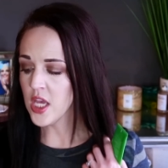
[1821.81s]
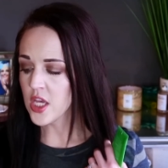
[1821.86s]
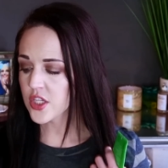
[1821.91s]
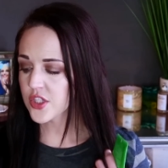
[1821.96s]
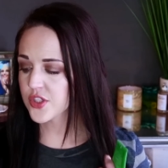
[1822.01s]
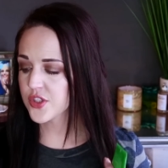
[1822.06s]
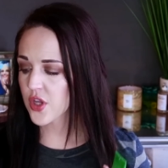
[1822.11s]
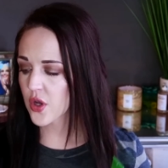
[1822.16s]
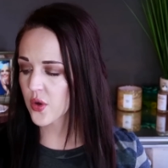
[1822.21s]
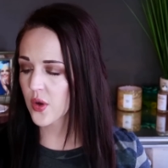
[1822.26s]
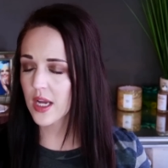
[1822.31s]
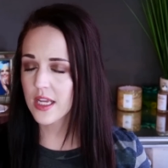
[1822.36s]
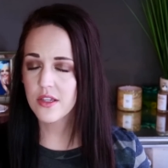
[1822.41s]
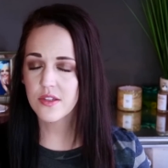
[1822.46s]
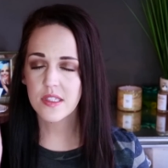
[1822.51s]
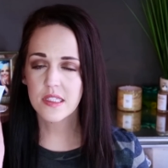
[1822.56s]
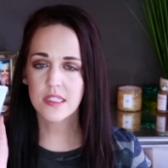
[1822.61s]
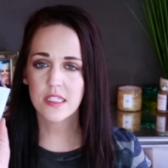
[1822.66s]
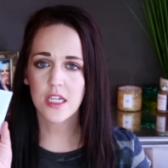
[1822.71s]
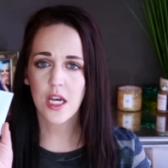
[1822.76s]
So I
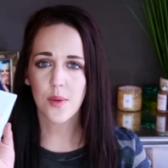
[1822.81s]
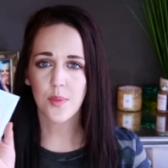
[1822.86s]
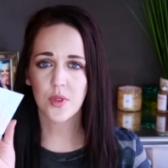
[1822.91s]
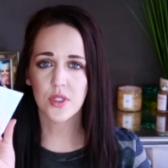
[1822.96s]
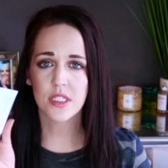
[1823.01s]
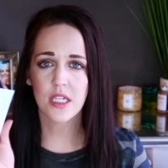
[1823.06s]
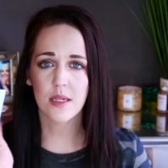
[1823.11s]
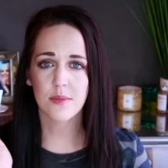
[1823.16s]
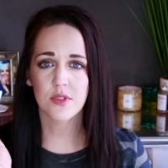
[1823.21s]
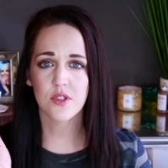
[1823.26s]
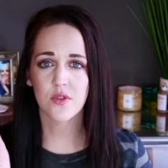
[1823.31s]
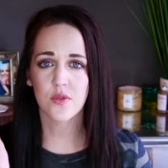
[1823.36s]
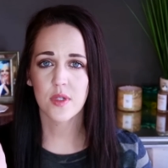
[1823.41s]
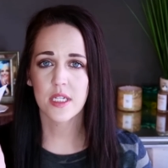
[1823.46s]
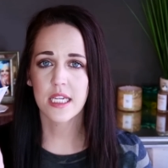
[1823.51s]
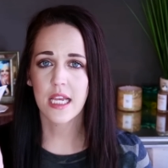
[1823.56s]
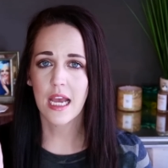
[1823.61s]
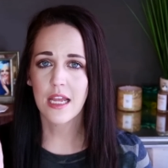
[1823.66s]
use this a couple of times per week.